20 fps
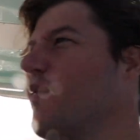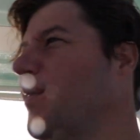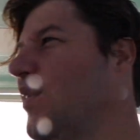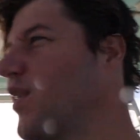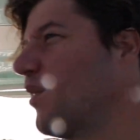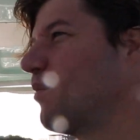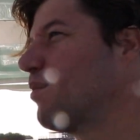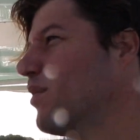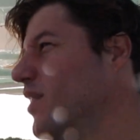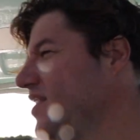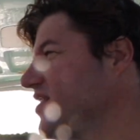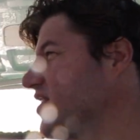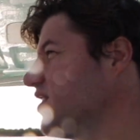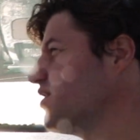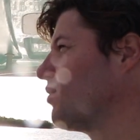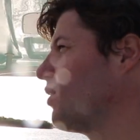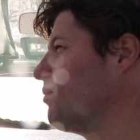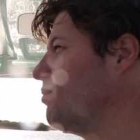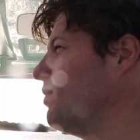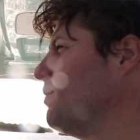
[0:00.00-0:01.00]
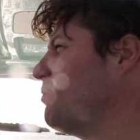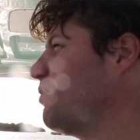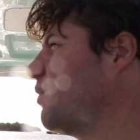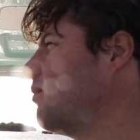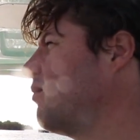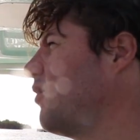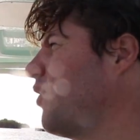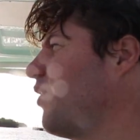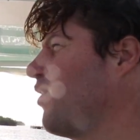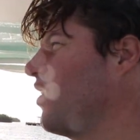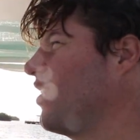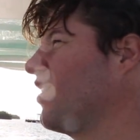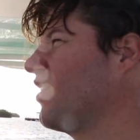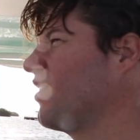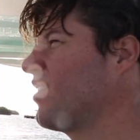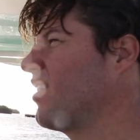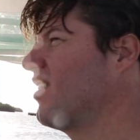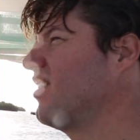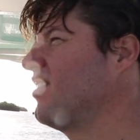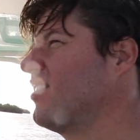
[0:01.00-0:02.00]
one of the places where people
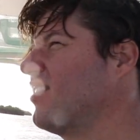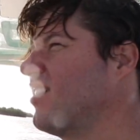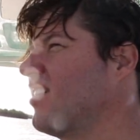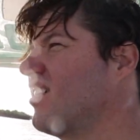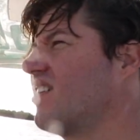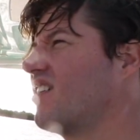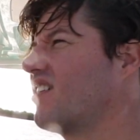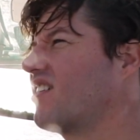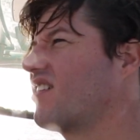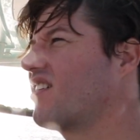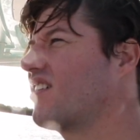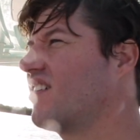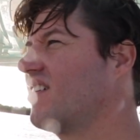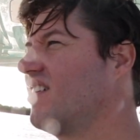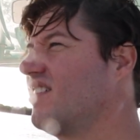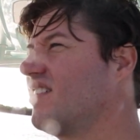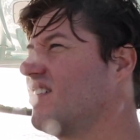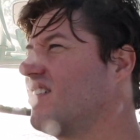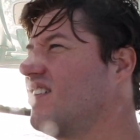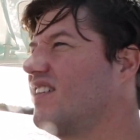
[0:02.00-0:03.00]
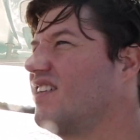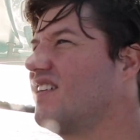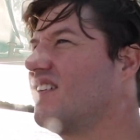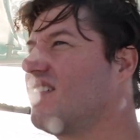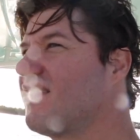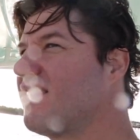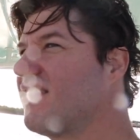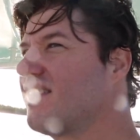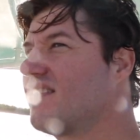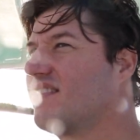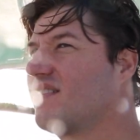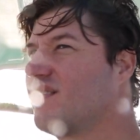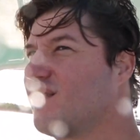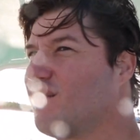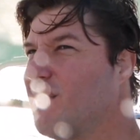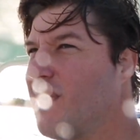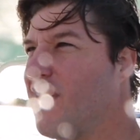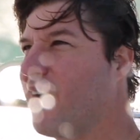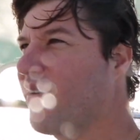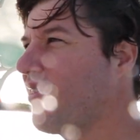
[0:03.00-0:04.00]
moor in the Keys. This is
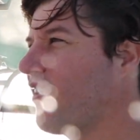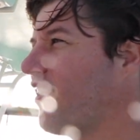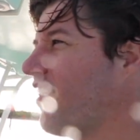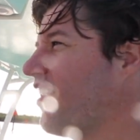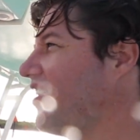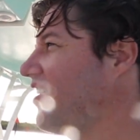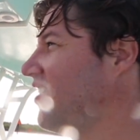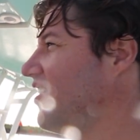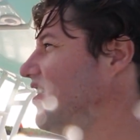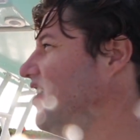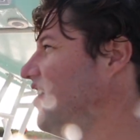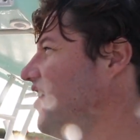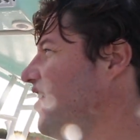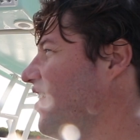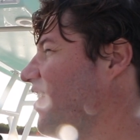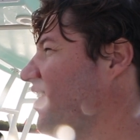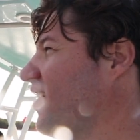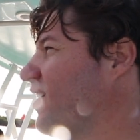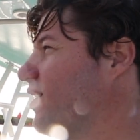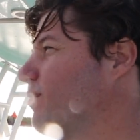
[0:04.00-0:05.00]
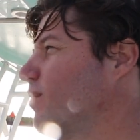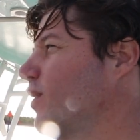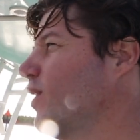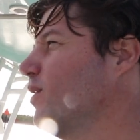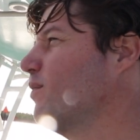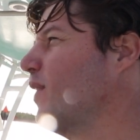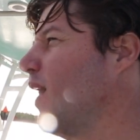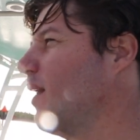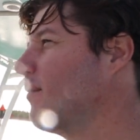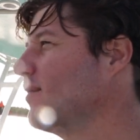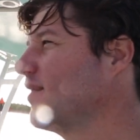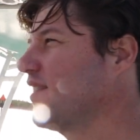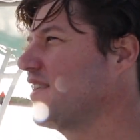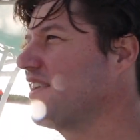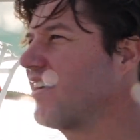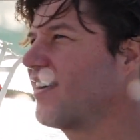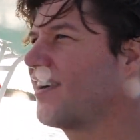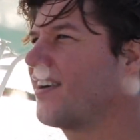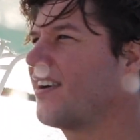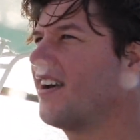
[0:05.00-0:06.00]
in Marathon, and it's pretty
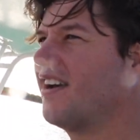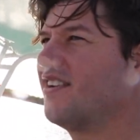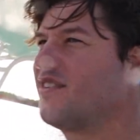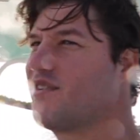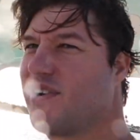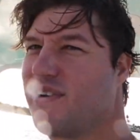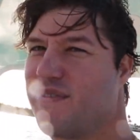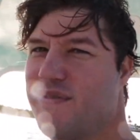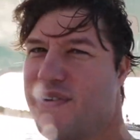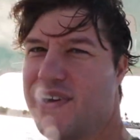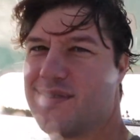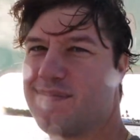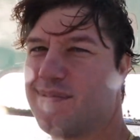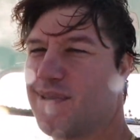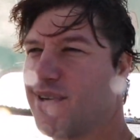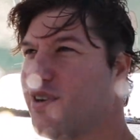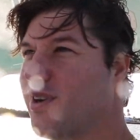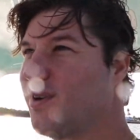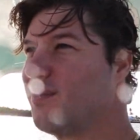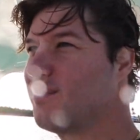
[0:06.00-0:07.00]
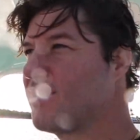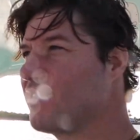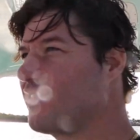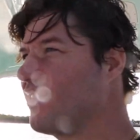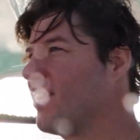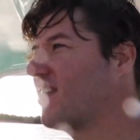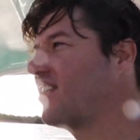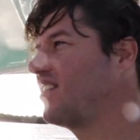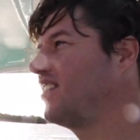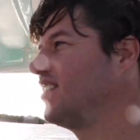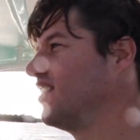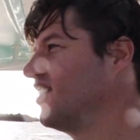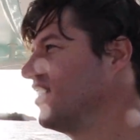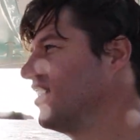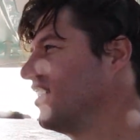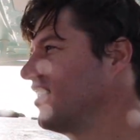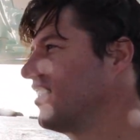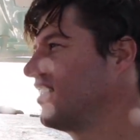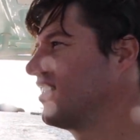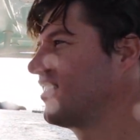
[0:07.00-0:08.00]
popular. I joined a Facebook group just so I could
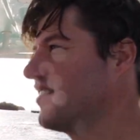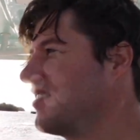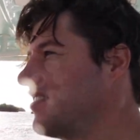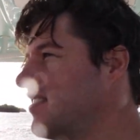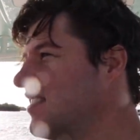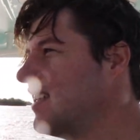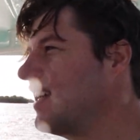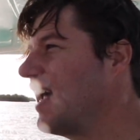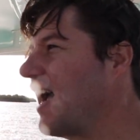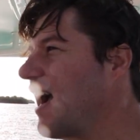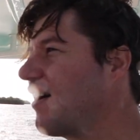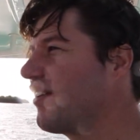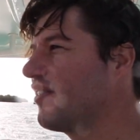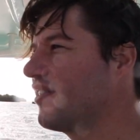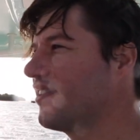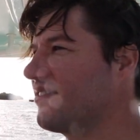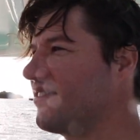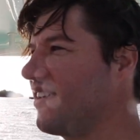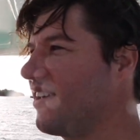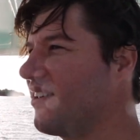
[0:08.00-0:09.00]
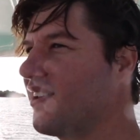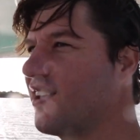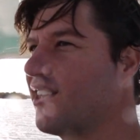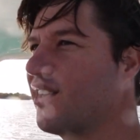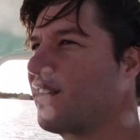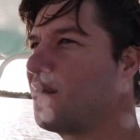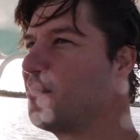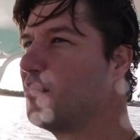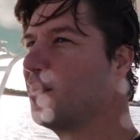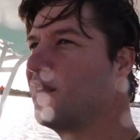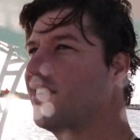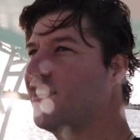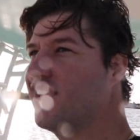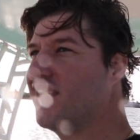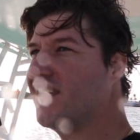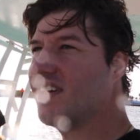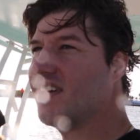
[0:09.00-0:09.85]
see how the sailing community